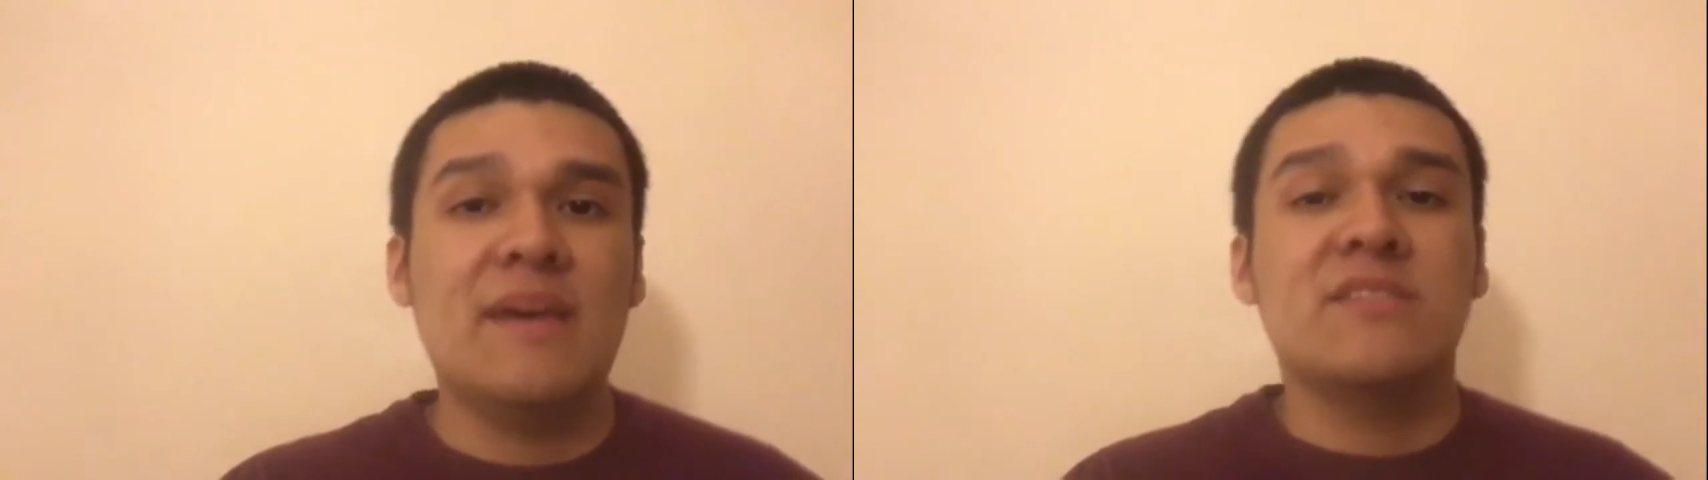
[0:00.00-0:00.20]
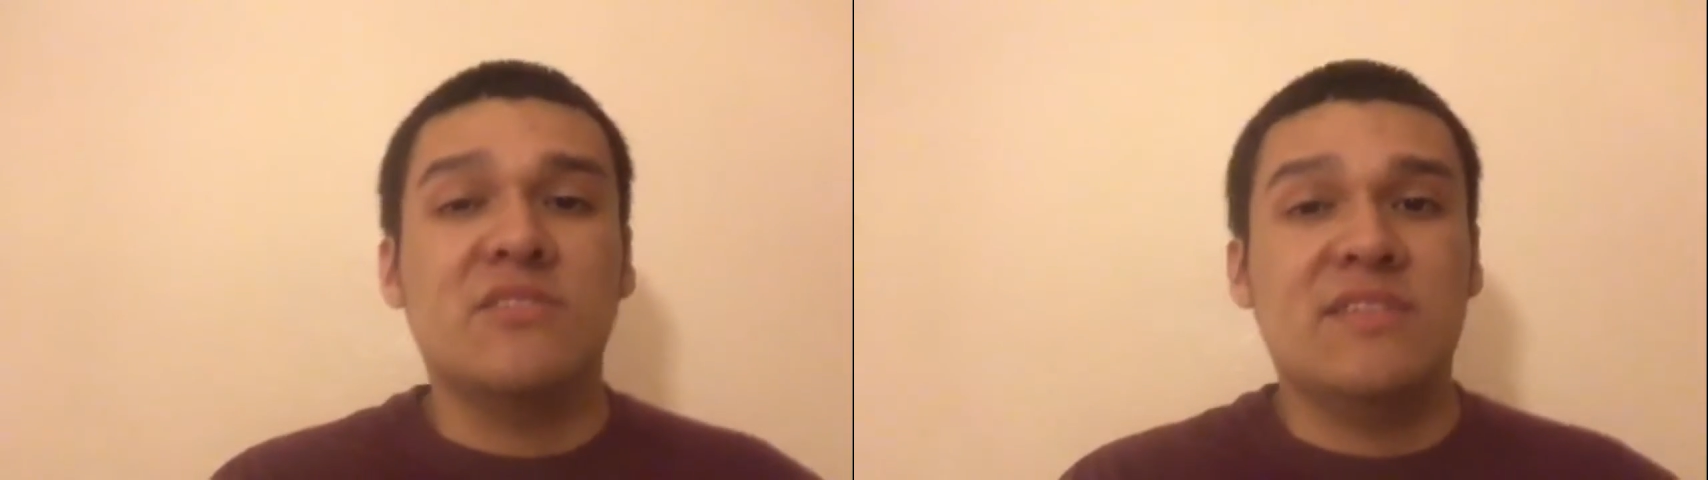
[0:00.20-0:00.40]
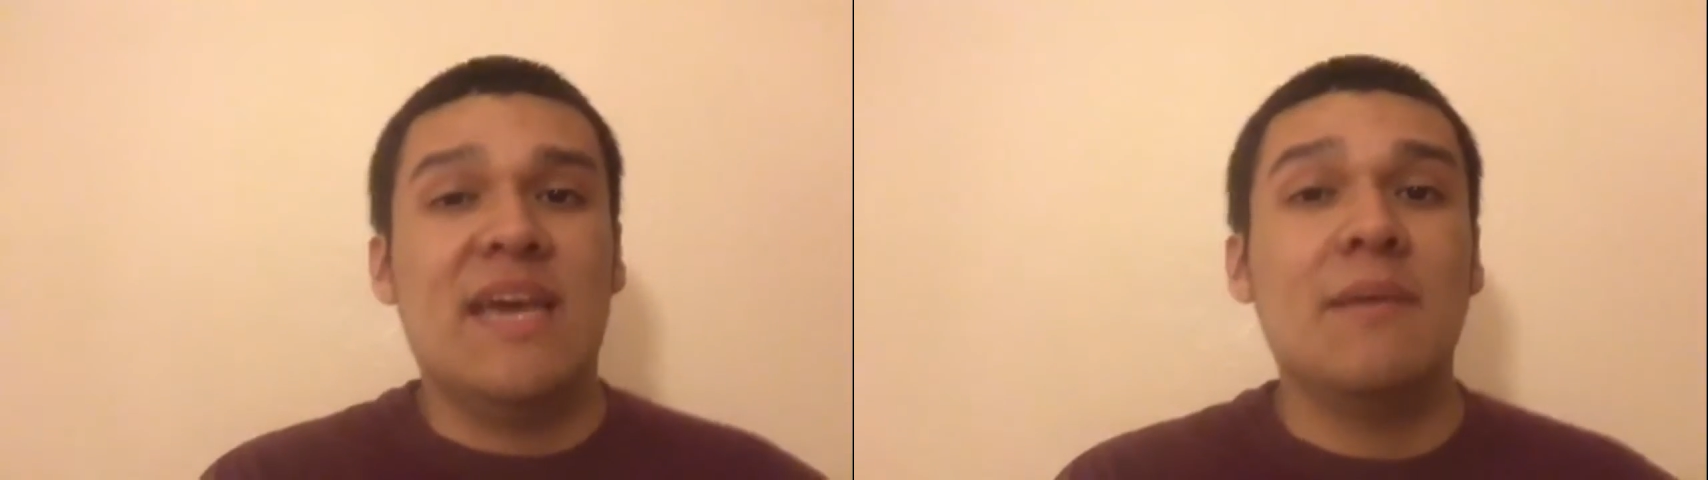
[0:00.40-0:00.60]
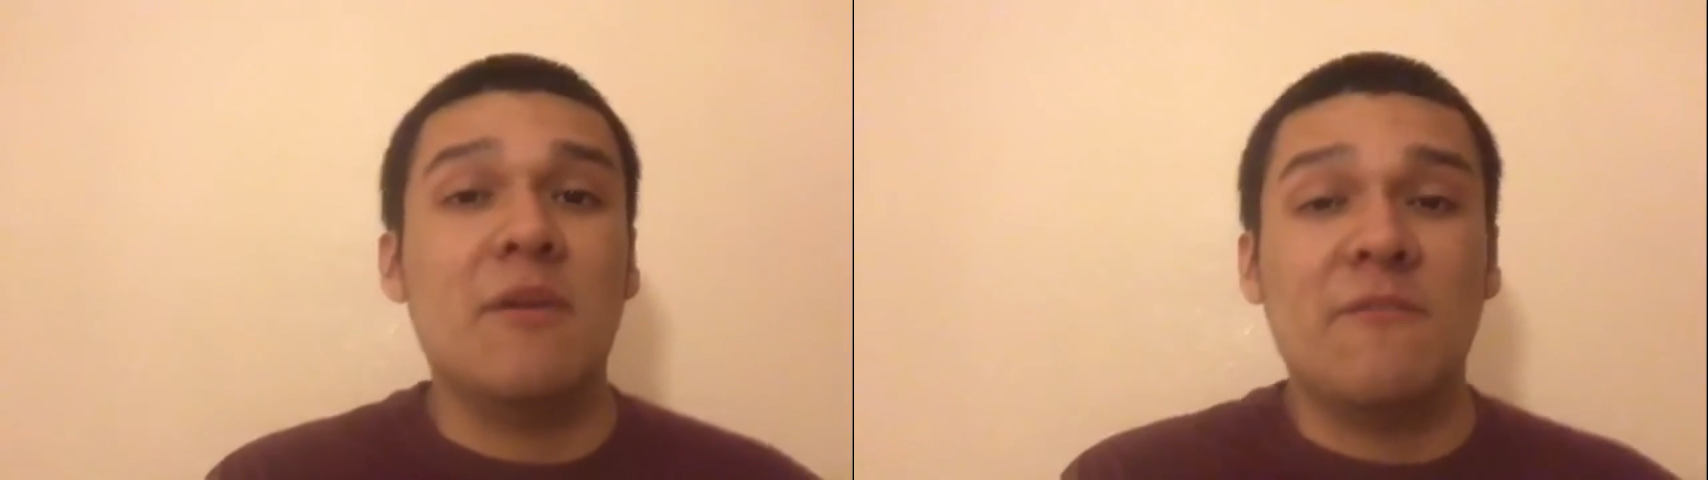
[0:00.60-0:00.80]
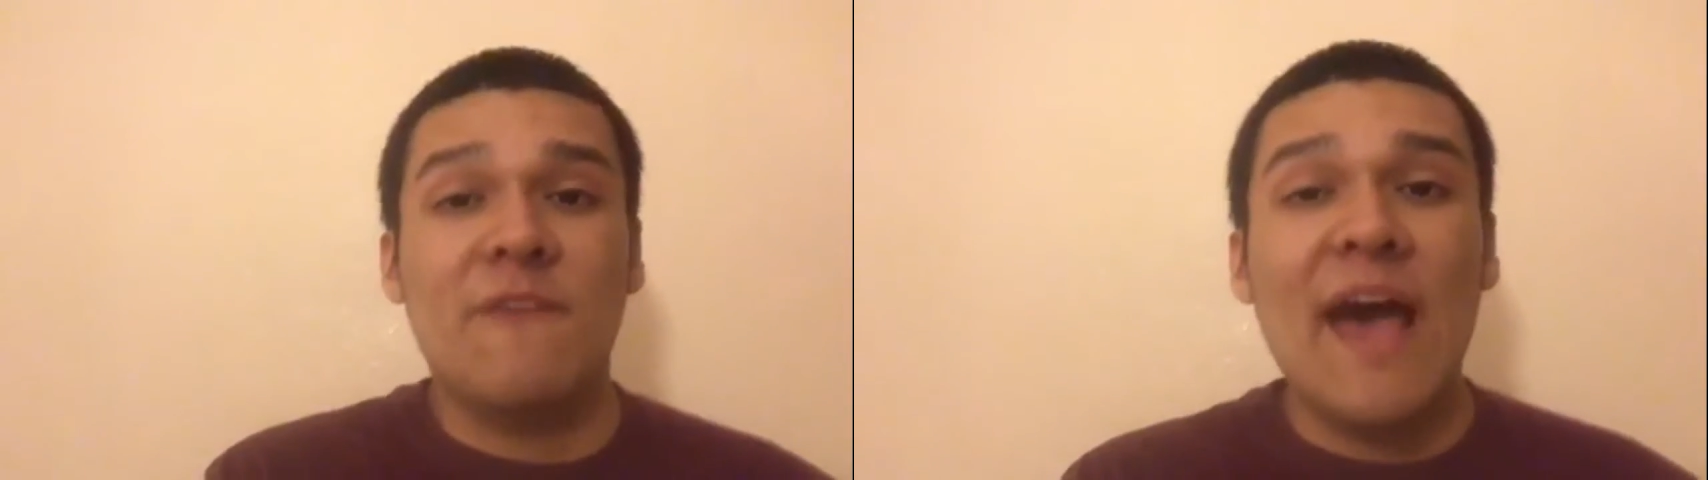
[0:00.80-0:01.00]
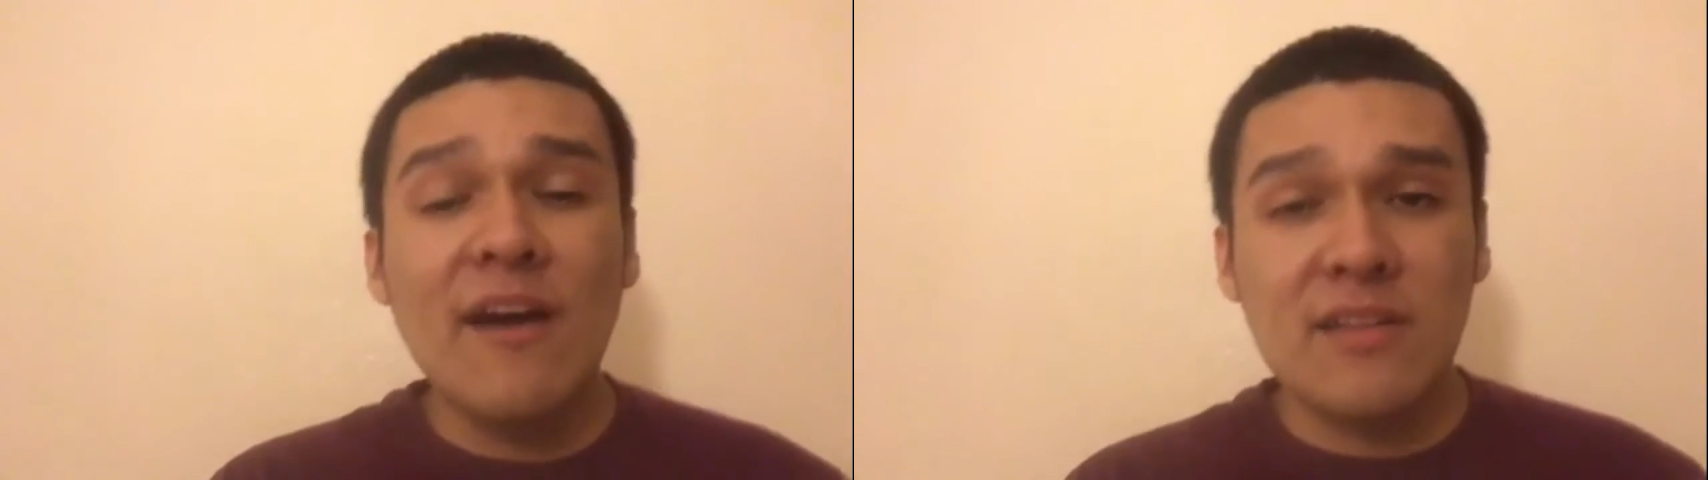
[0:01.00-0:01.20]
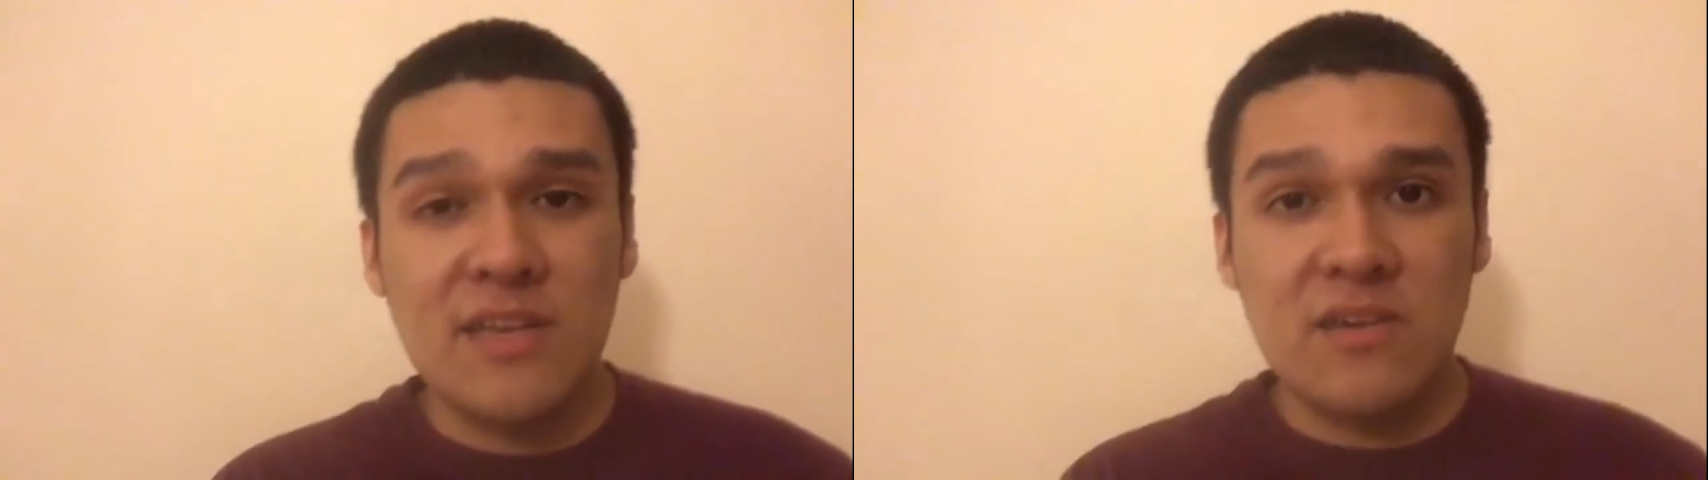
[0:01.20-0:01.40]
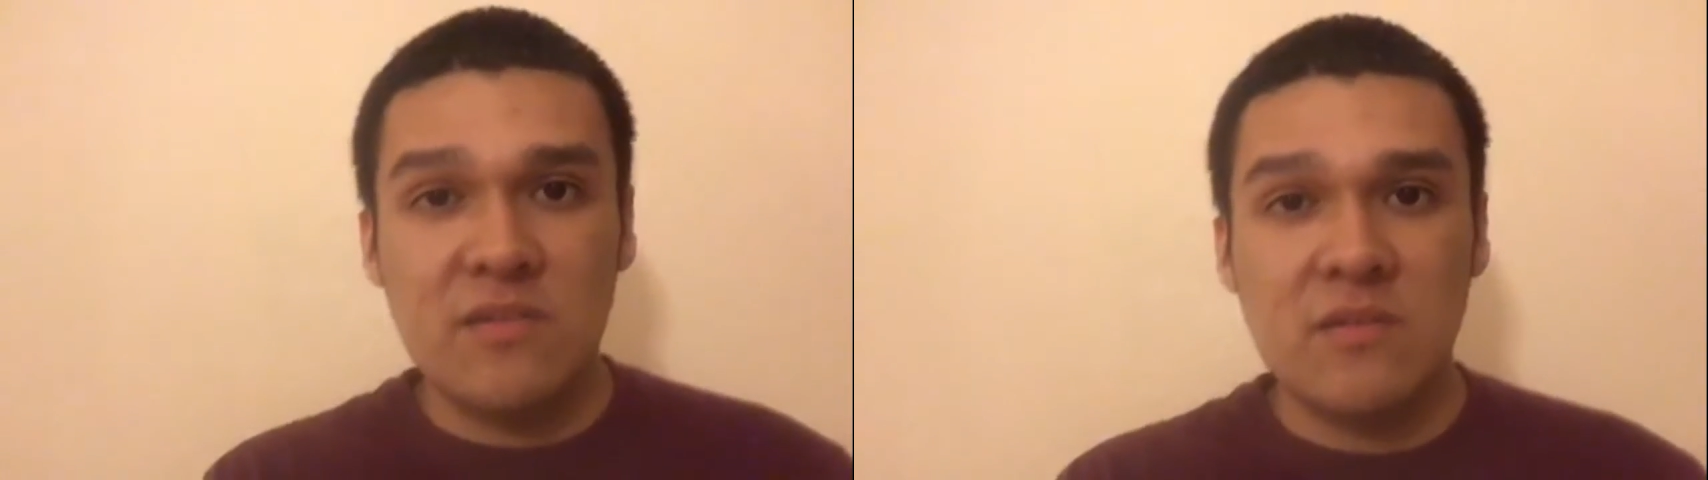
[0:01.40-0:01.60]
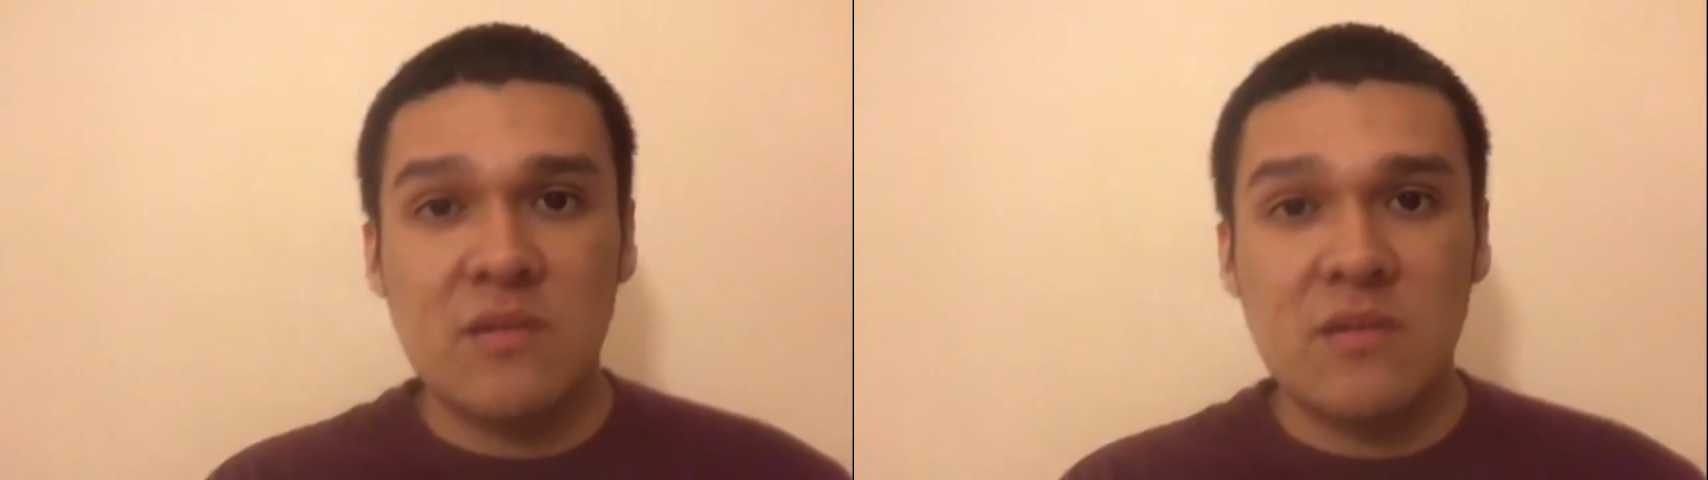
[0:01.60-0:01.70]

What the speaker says: entertainment value.